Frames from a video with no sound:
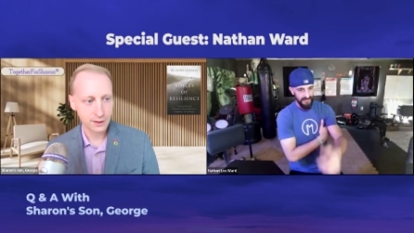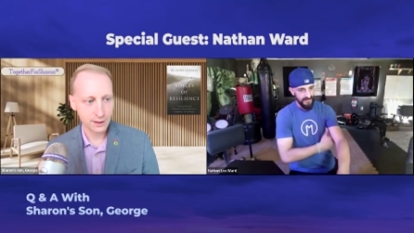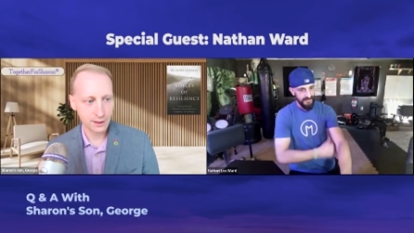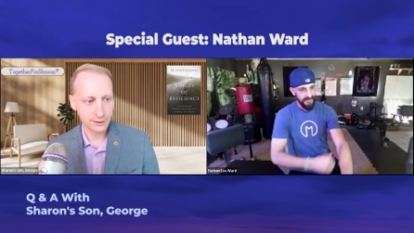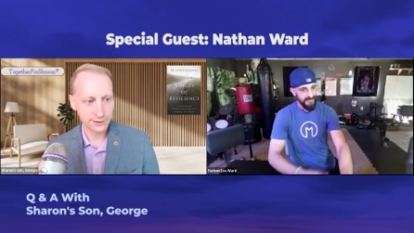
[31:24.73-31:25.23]

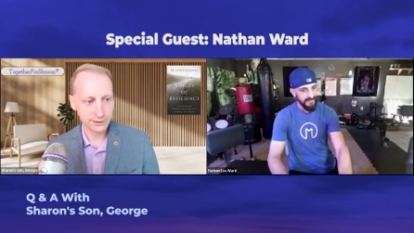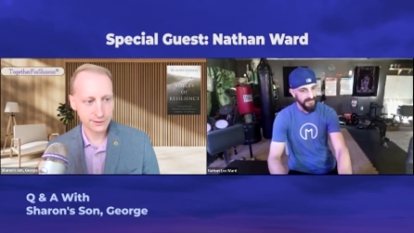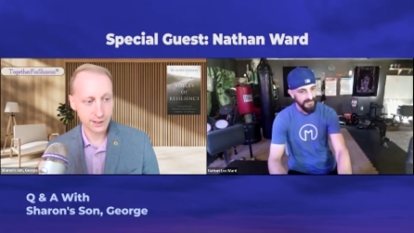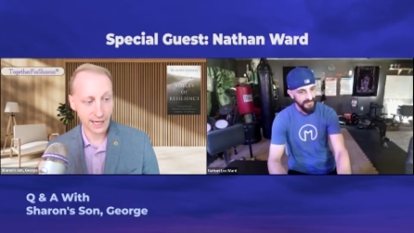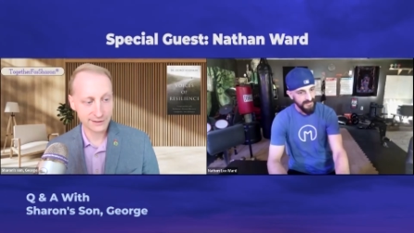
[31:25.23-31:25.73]
There's
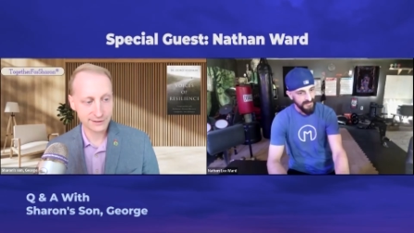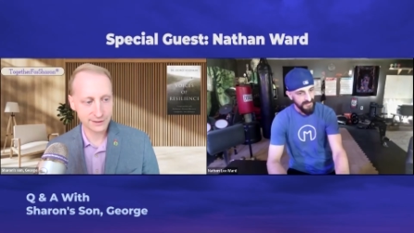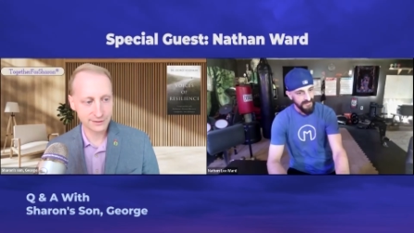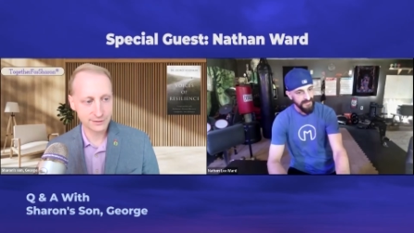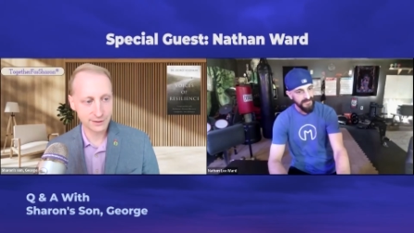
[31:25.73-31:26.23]

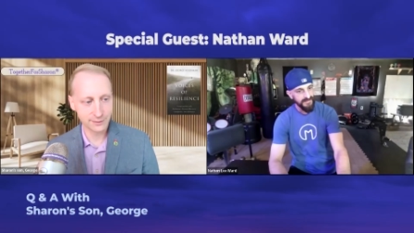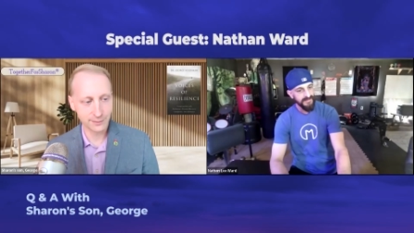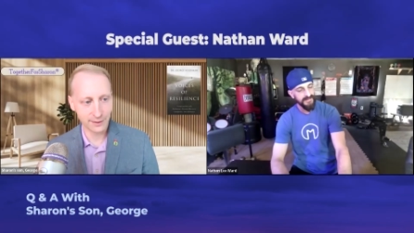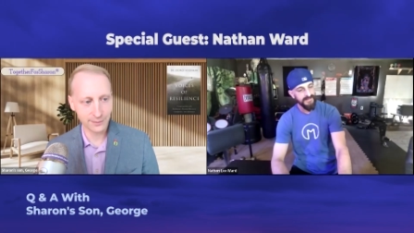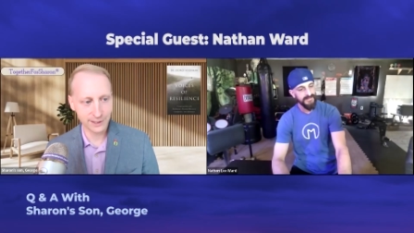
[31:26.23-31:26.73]
actually, in
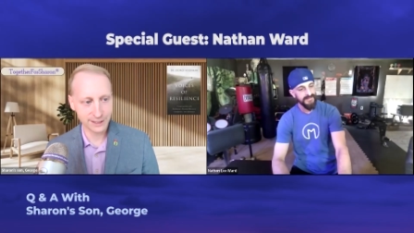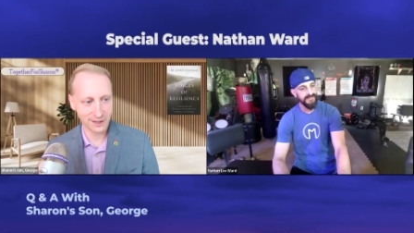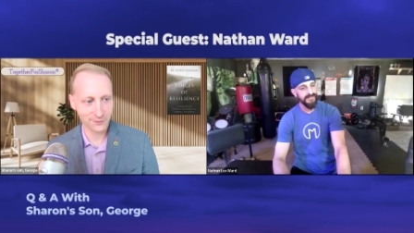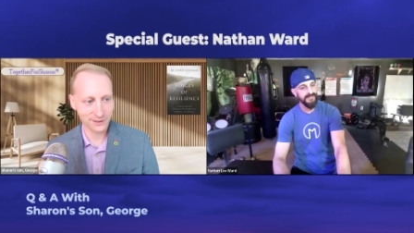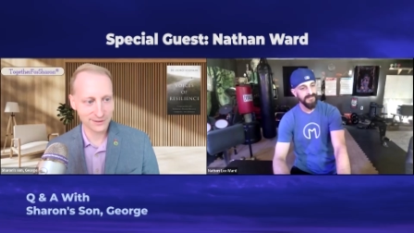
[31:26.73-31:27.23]
my opinion,
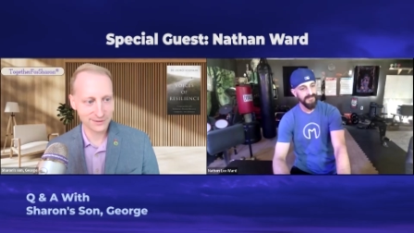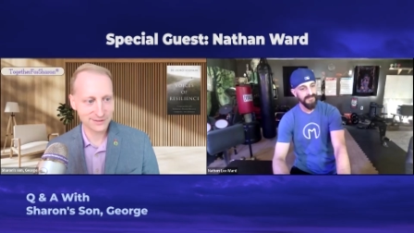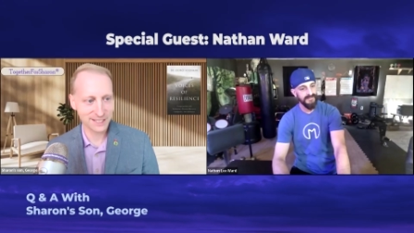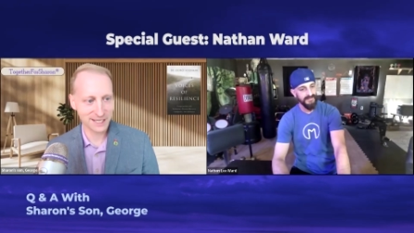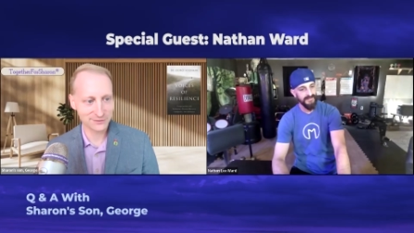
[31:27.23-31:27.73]
I don't want to
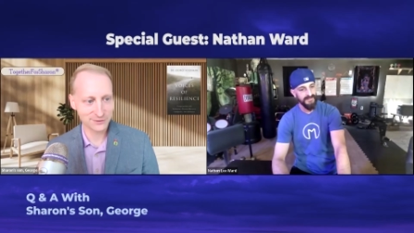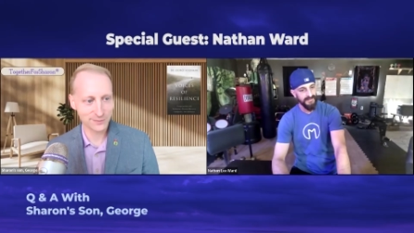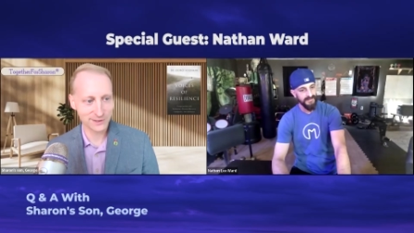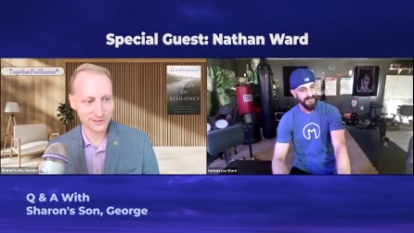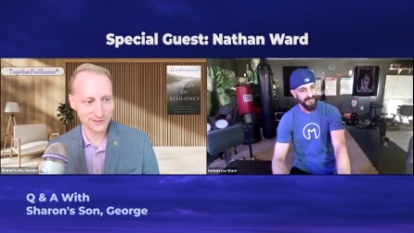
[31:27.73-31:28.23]
tell too
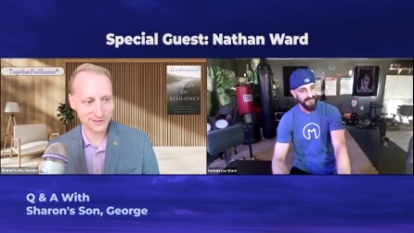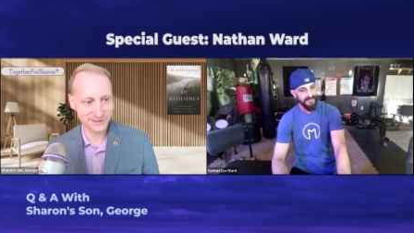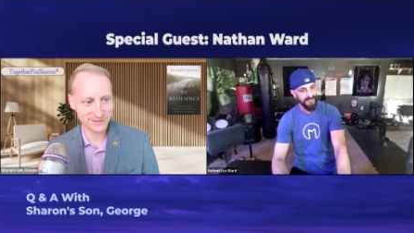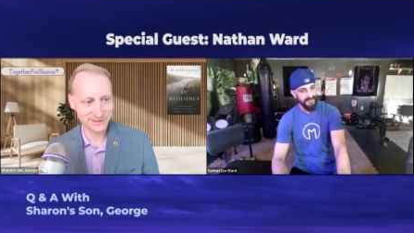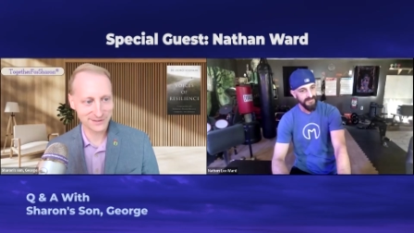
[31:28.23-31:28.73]
much
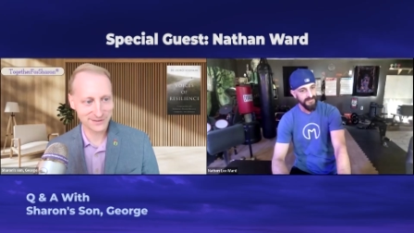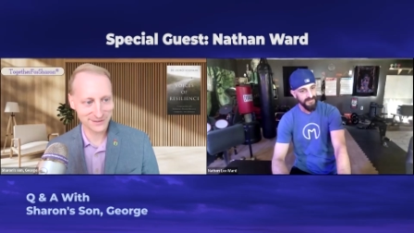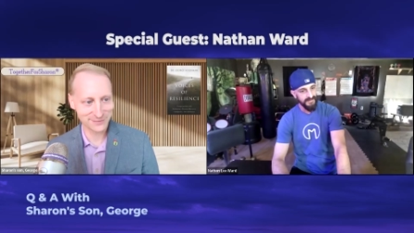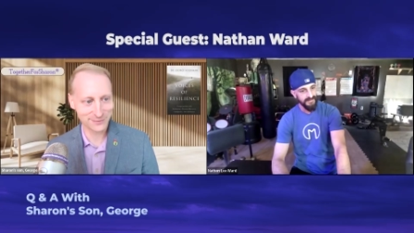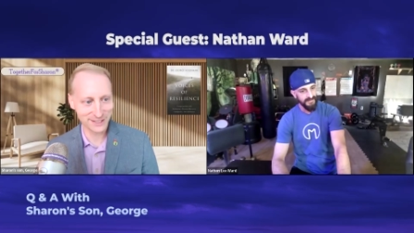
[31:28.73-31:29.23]
the
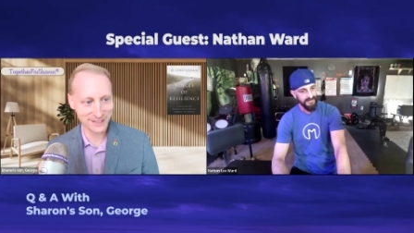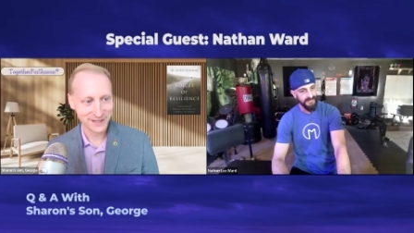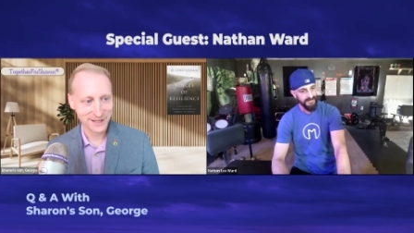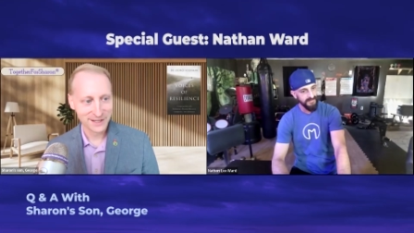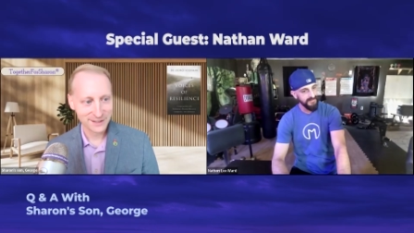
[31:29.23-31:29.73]
secrets, but
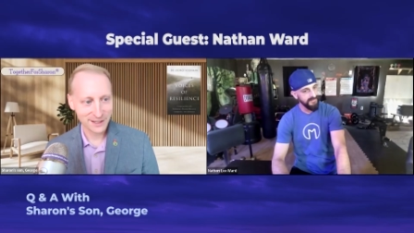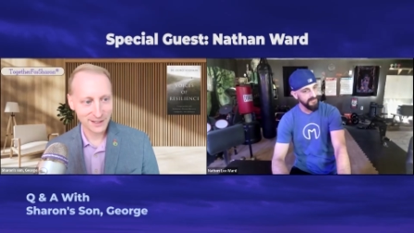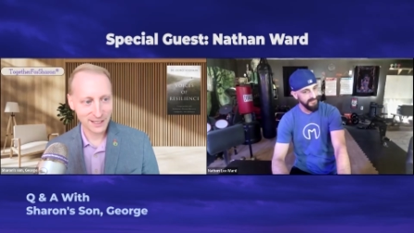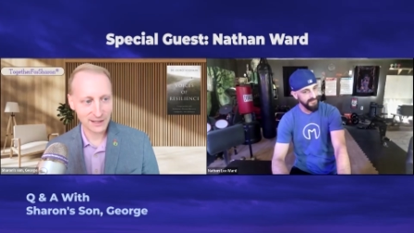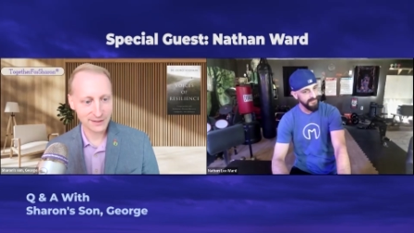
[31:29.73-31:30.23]
a
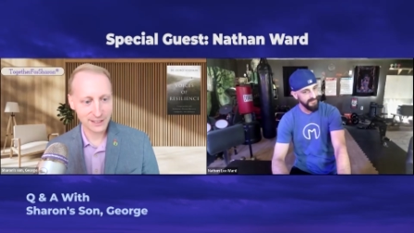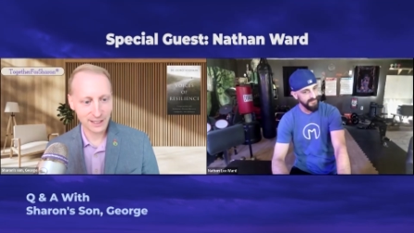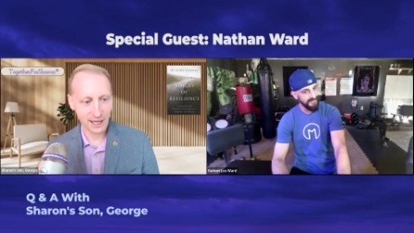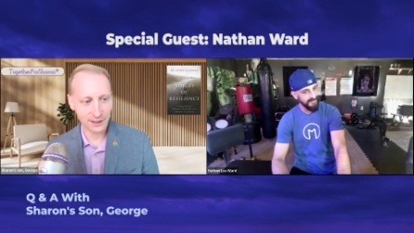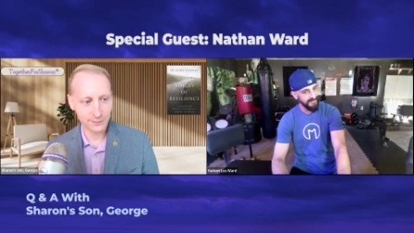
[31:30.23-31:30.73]
lot of the
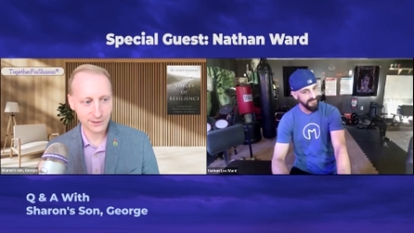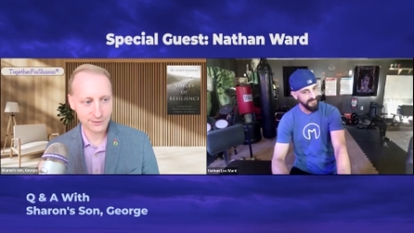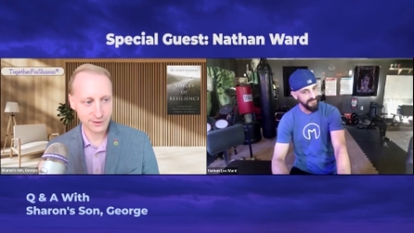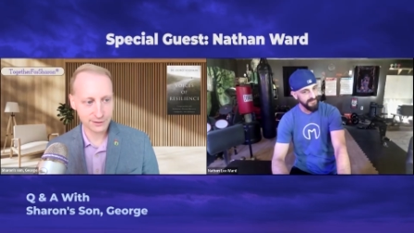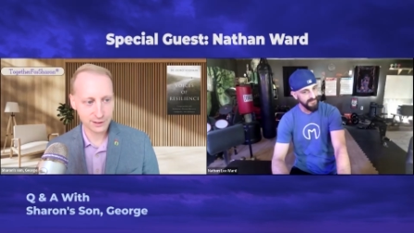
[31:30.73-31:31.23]
academies
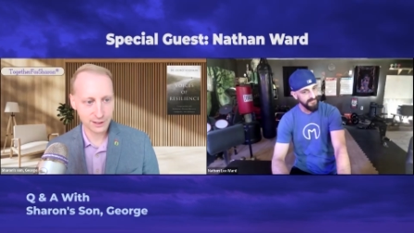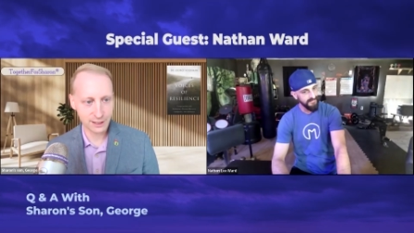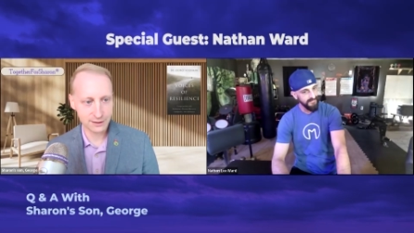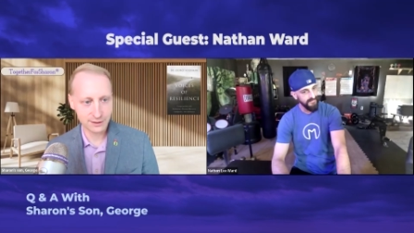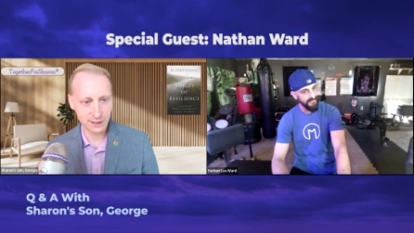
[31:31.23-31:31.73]
throughout the
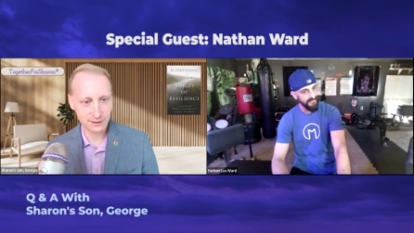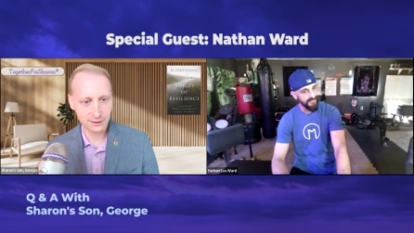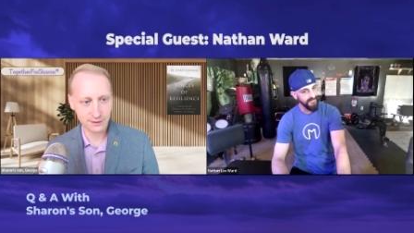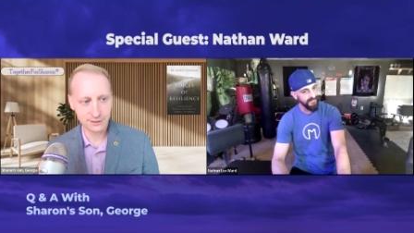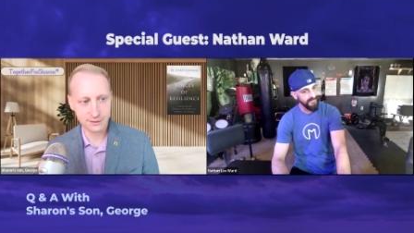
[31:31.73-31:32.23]
United States
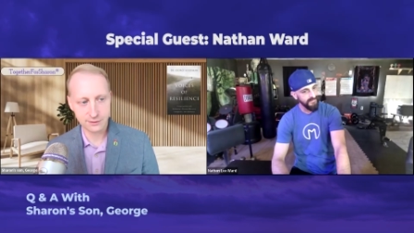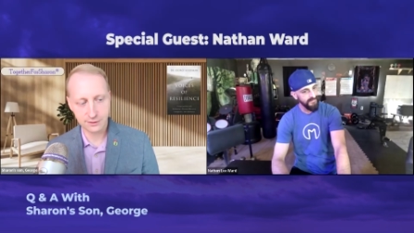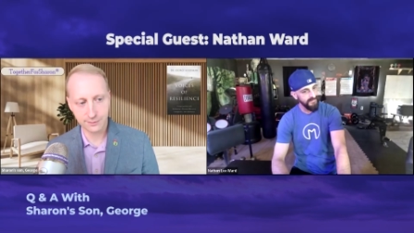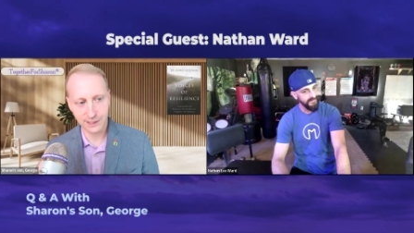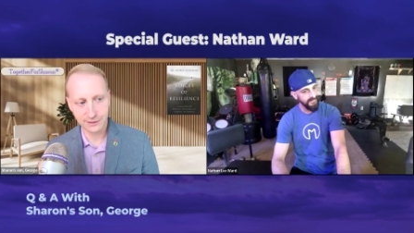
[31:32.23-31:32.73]
list
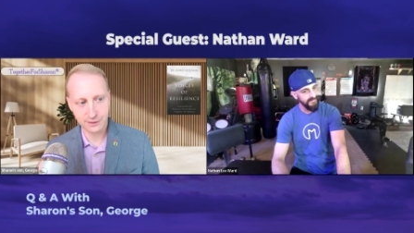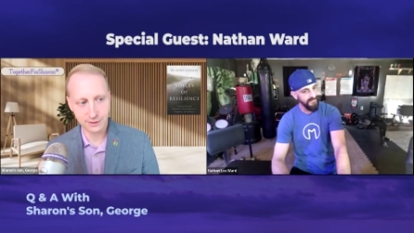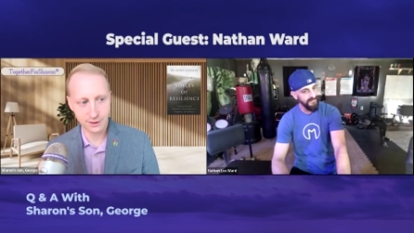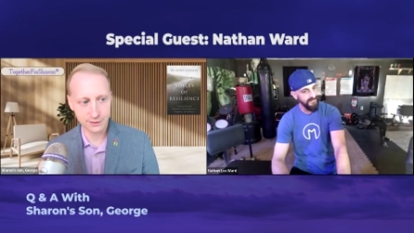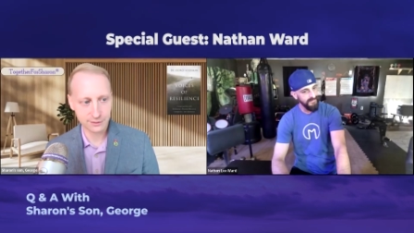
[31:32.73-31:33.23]
dementia
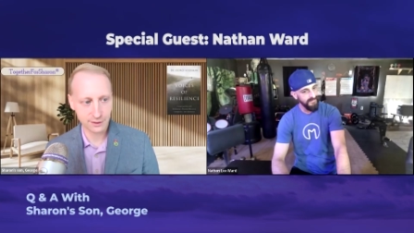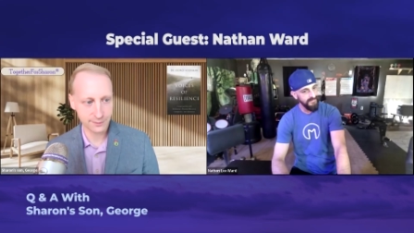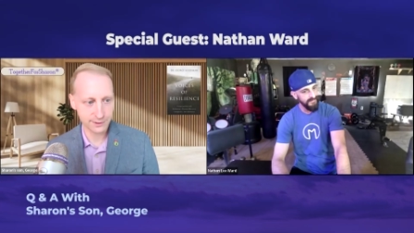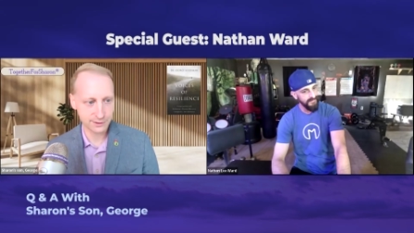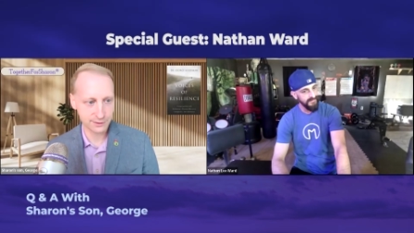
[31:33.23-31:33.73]
and
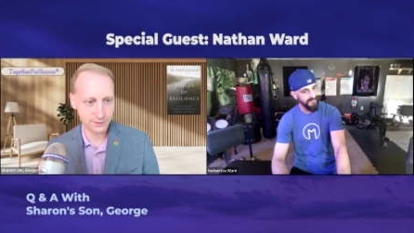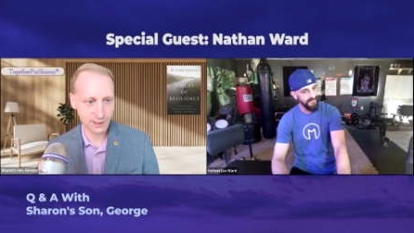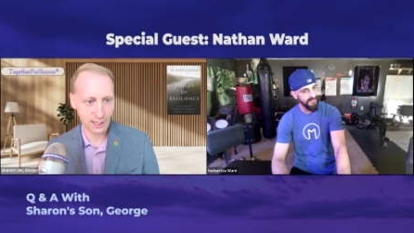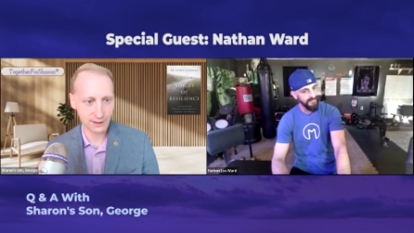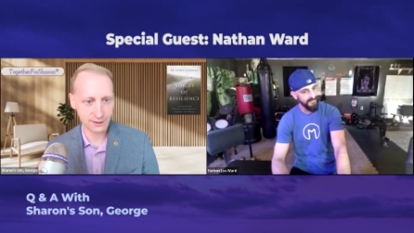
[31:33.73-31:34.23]
Alzheimer's and do
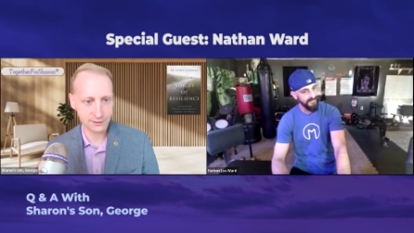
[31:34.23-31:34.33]
not